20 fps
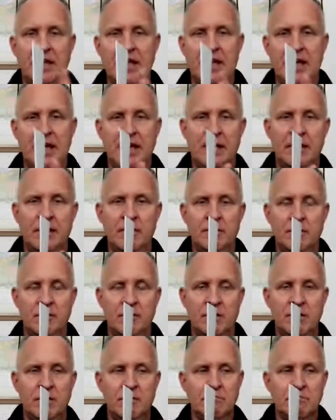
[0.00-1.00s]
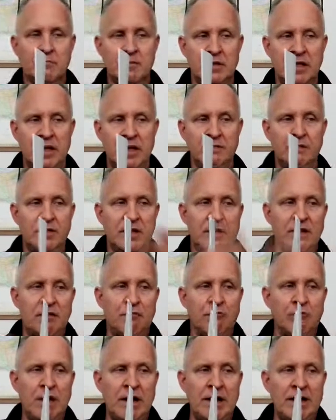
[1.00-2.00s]
A left and a
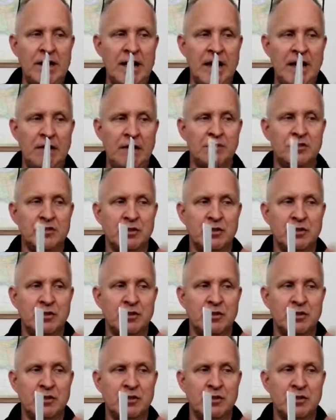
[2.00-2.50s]
right half.